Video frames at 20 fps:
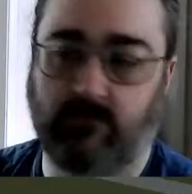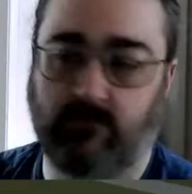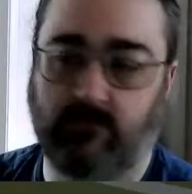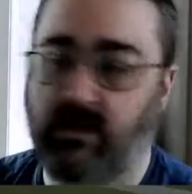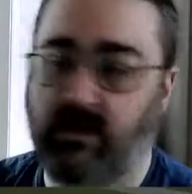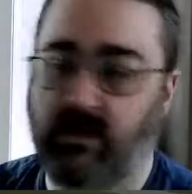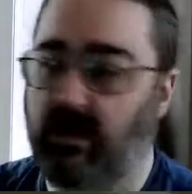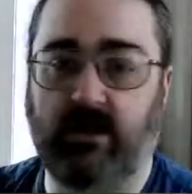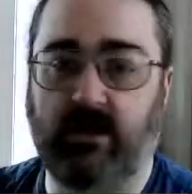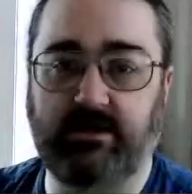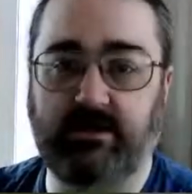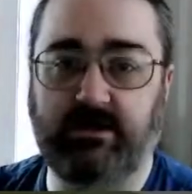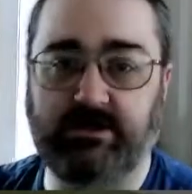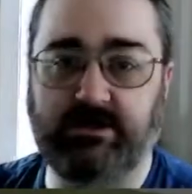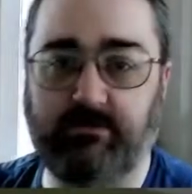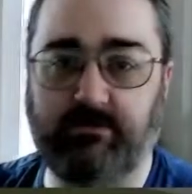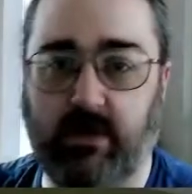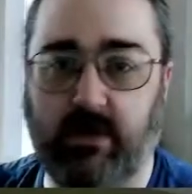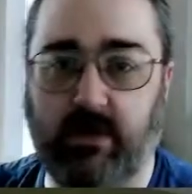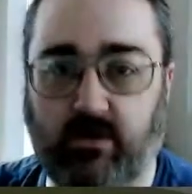Hi, this is
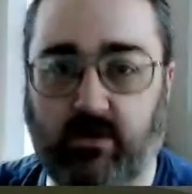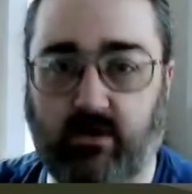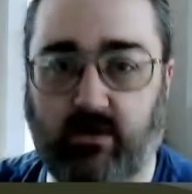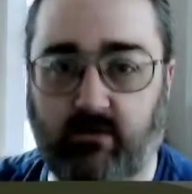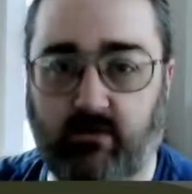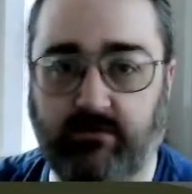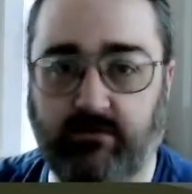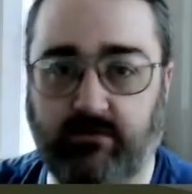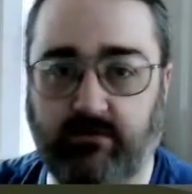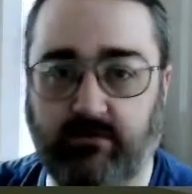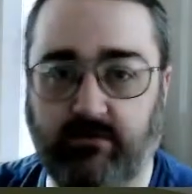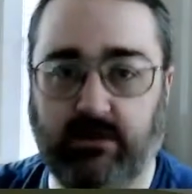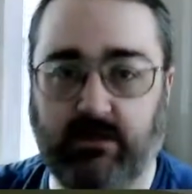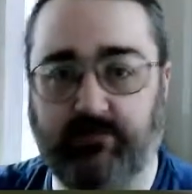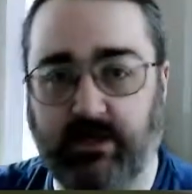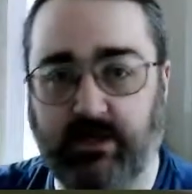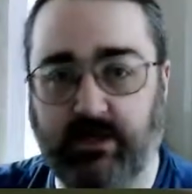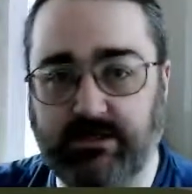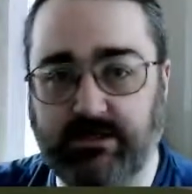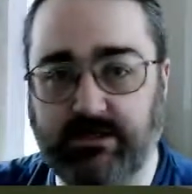Mike of Nearly Enough
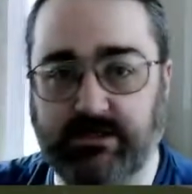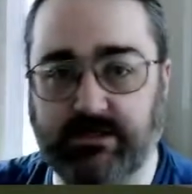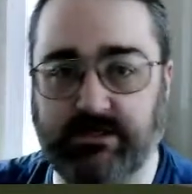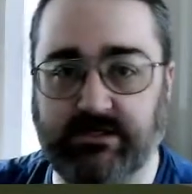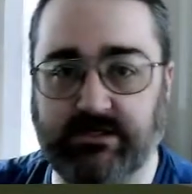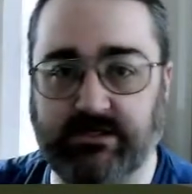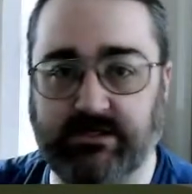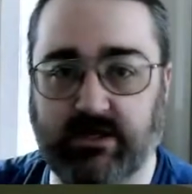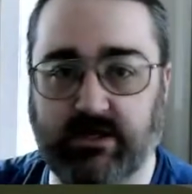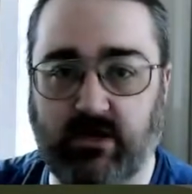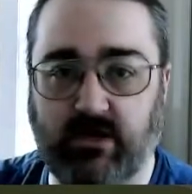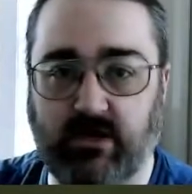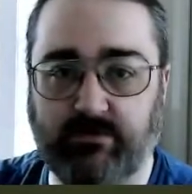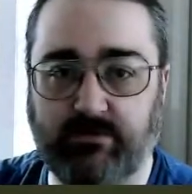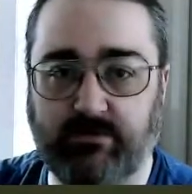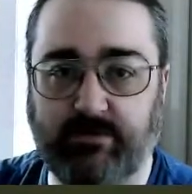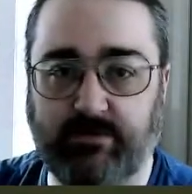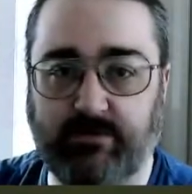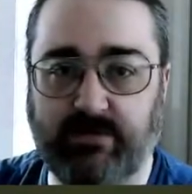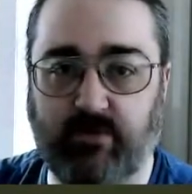Dice, and this is the Kerbal
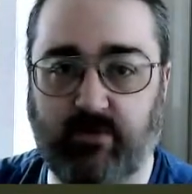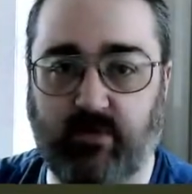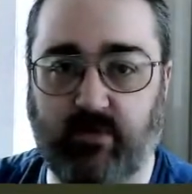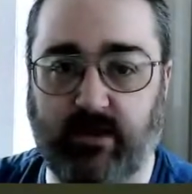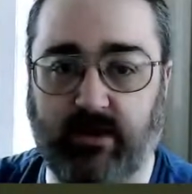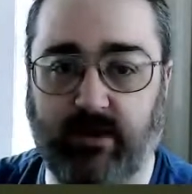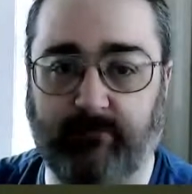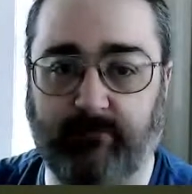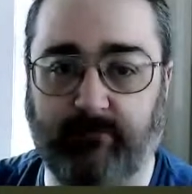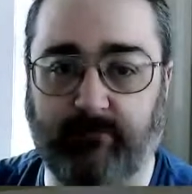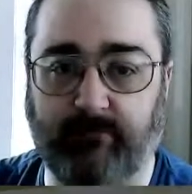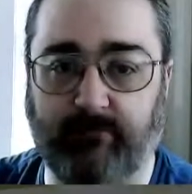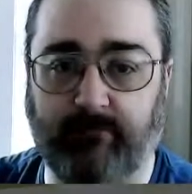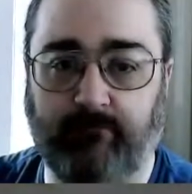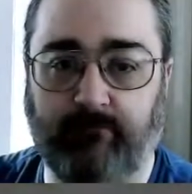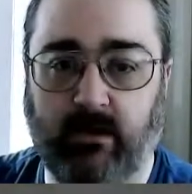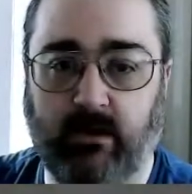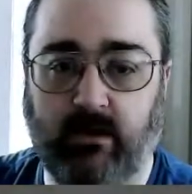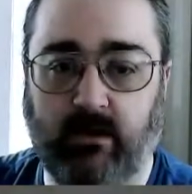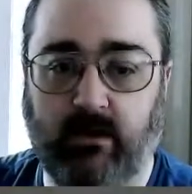Space Program.
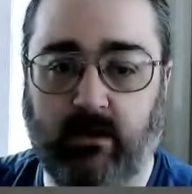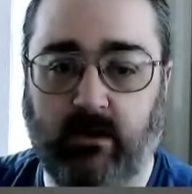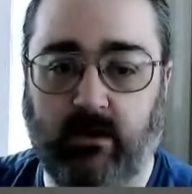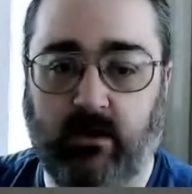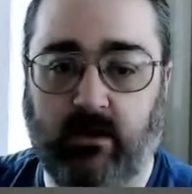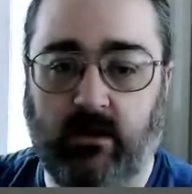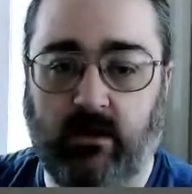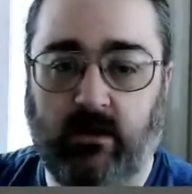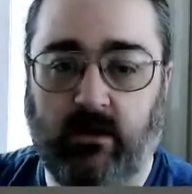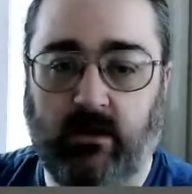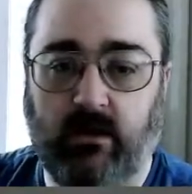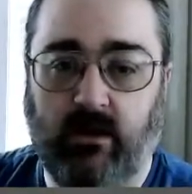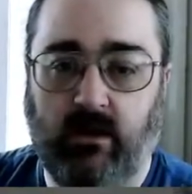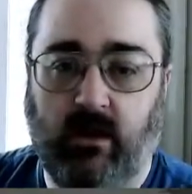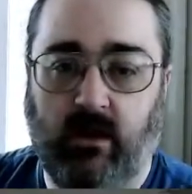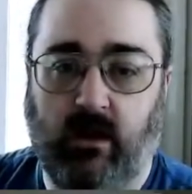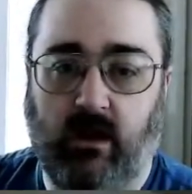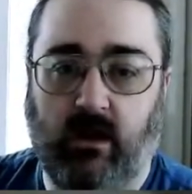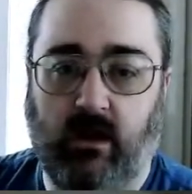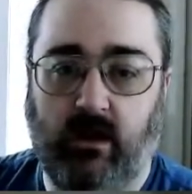
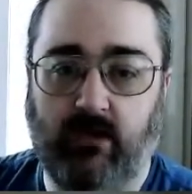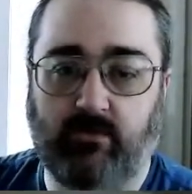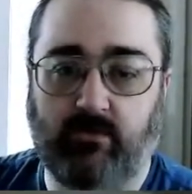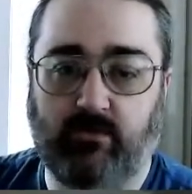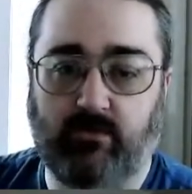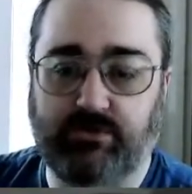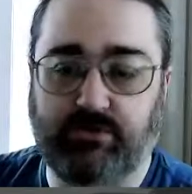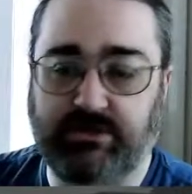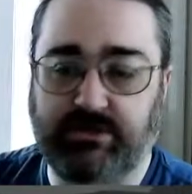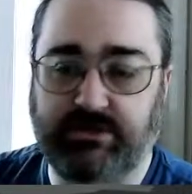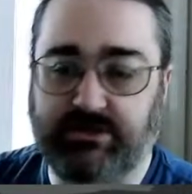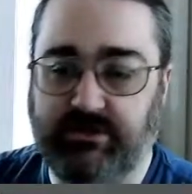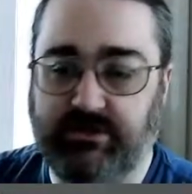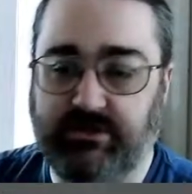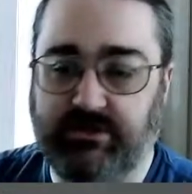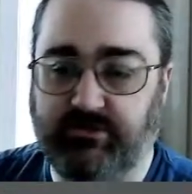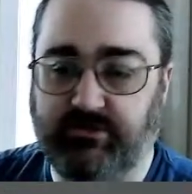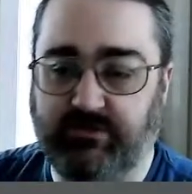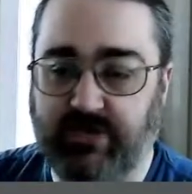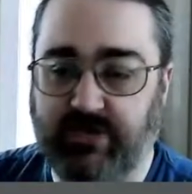I am launching the
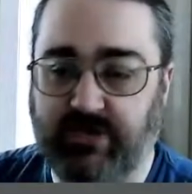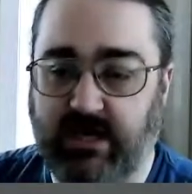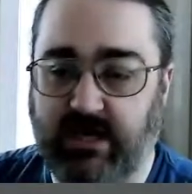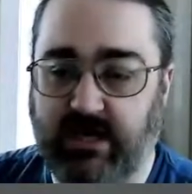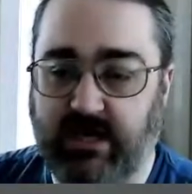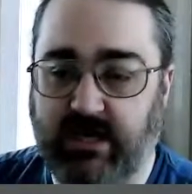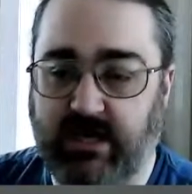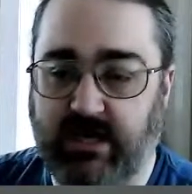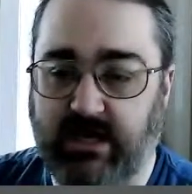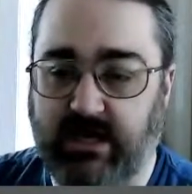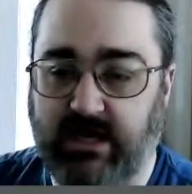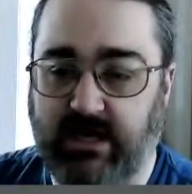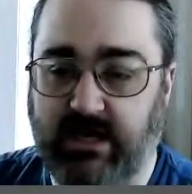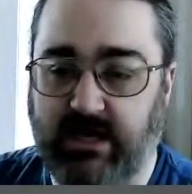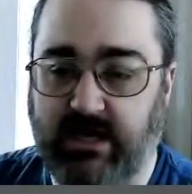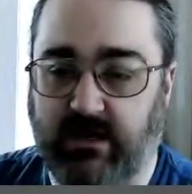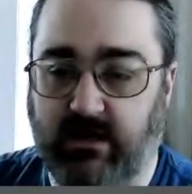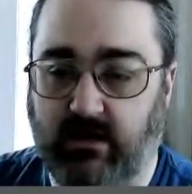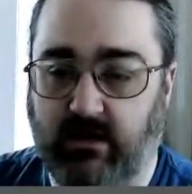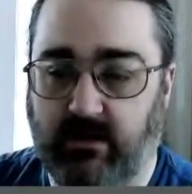Steel Snake
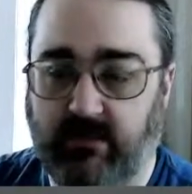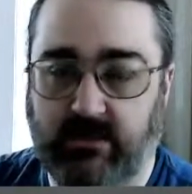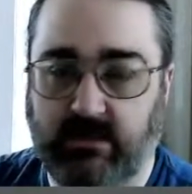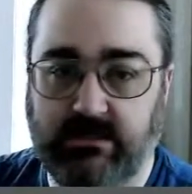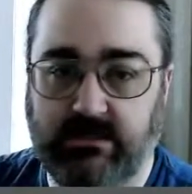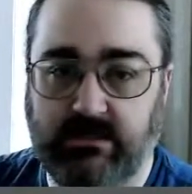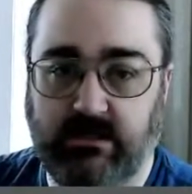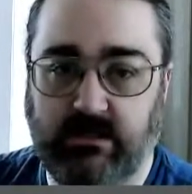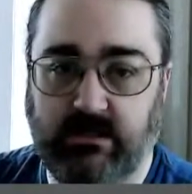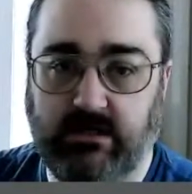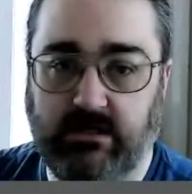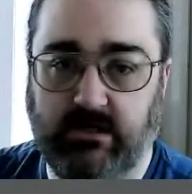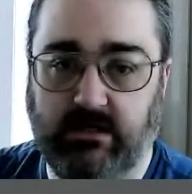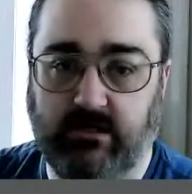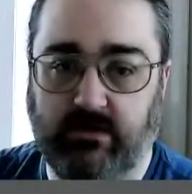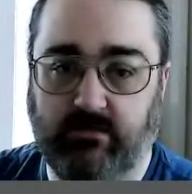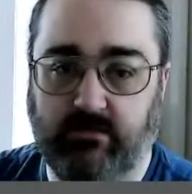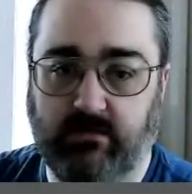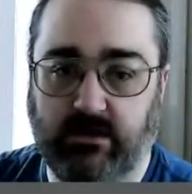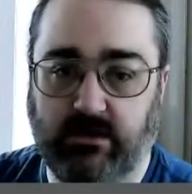with Valentina in
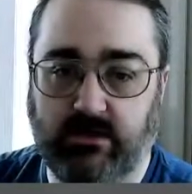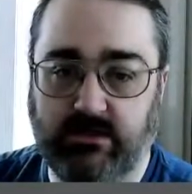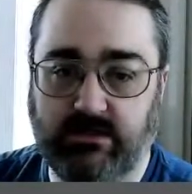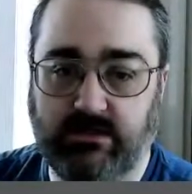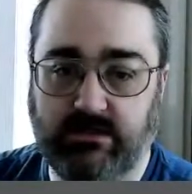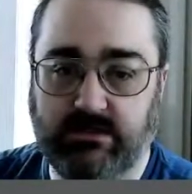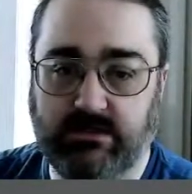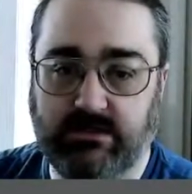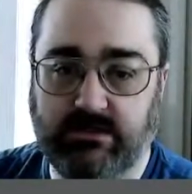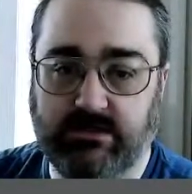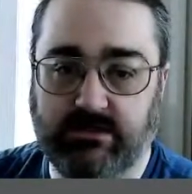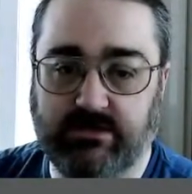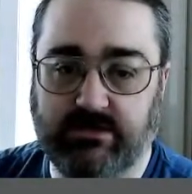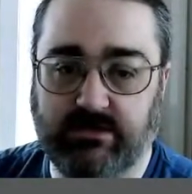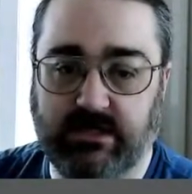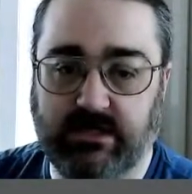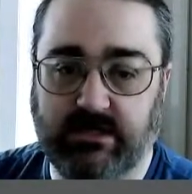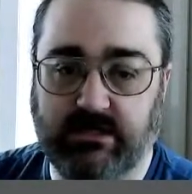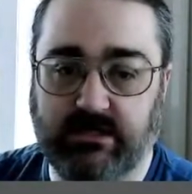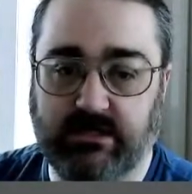command. Steel
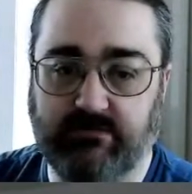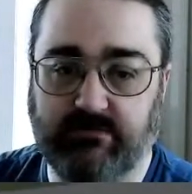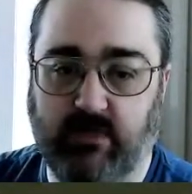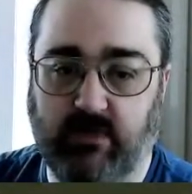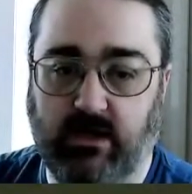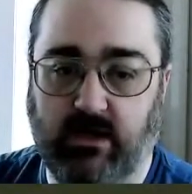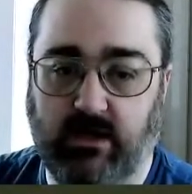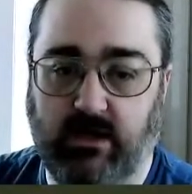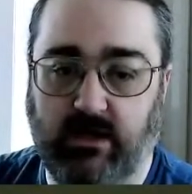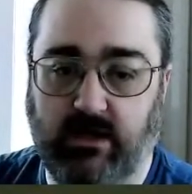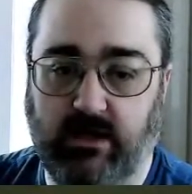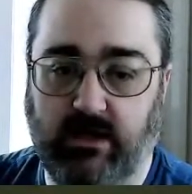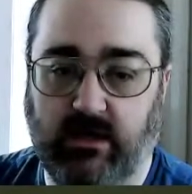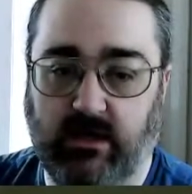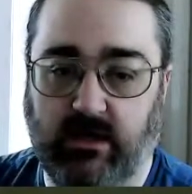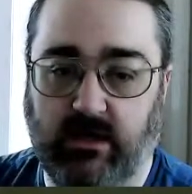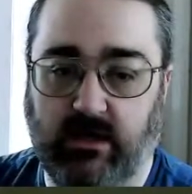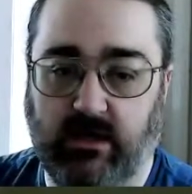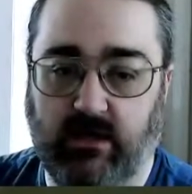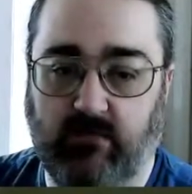Snake is my
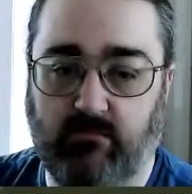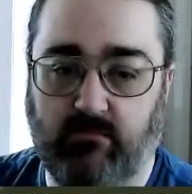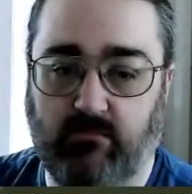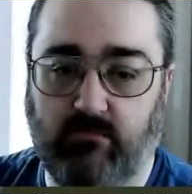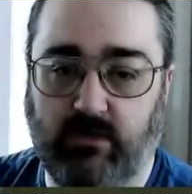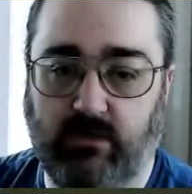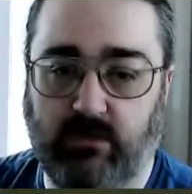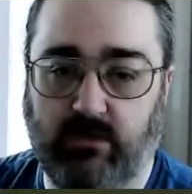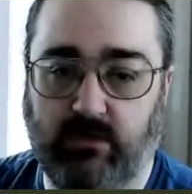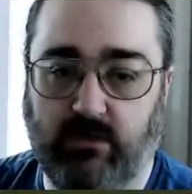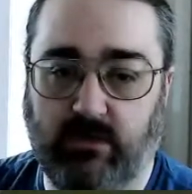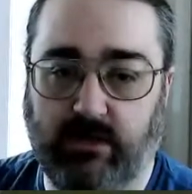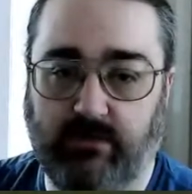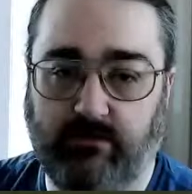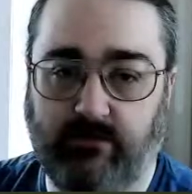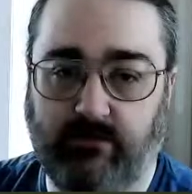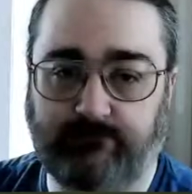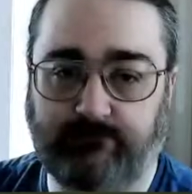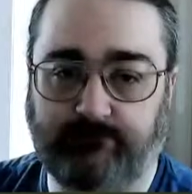moonlander.